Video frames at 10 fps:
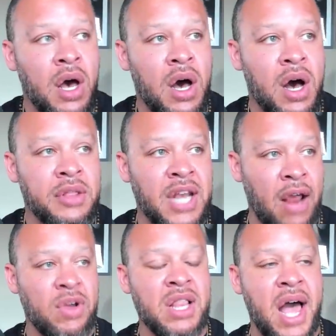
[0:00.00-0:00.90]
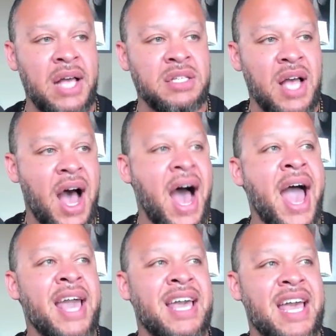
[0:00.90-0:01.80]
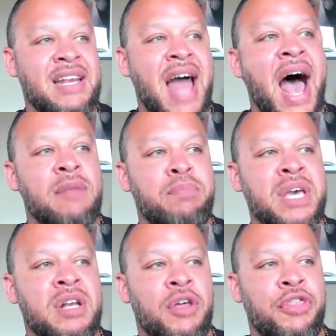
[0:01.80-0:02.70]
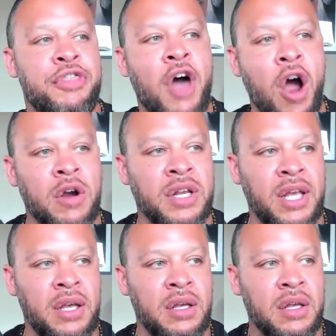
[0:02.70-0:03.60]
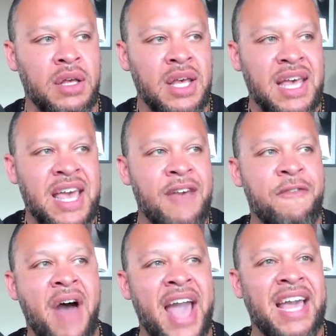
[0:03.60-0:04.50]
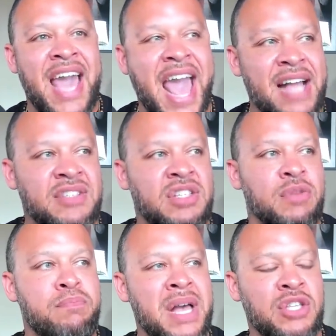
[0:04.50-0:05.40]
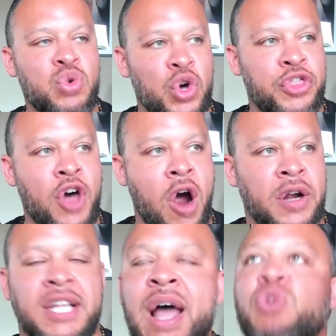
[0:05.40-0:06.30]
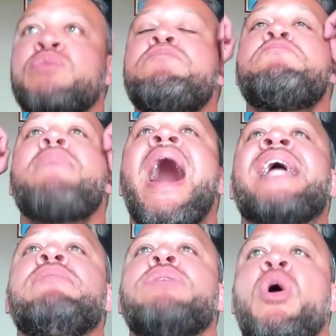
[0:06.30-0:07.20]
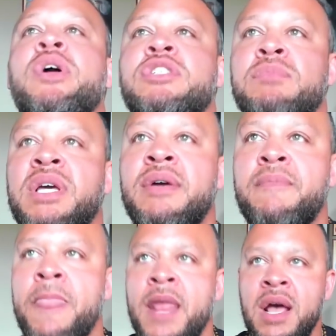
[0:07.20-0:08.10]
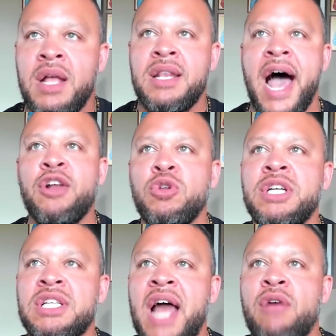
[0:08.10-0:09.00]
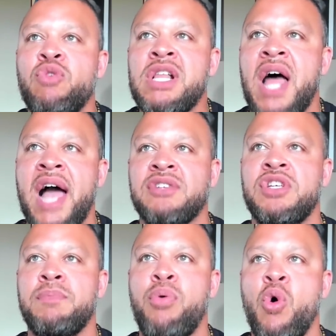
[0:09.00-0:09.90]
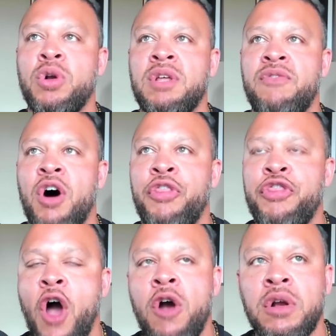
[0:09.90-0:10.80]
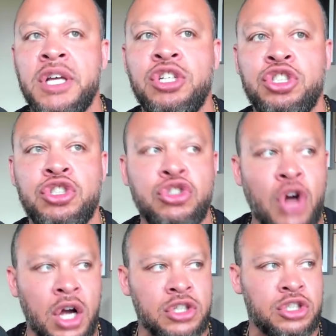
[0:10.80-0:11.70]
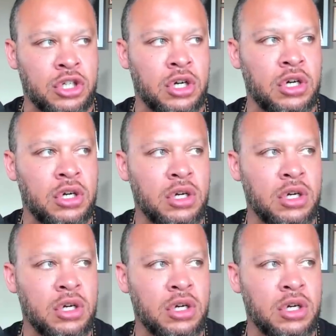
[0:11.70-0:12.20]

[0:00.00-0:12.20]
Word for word: uh, that I realized I cannot be an authority if I can't submit to authority. That was mind blowing to me. Not only did I realize the importance of authority structure,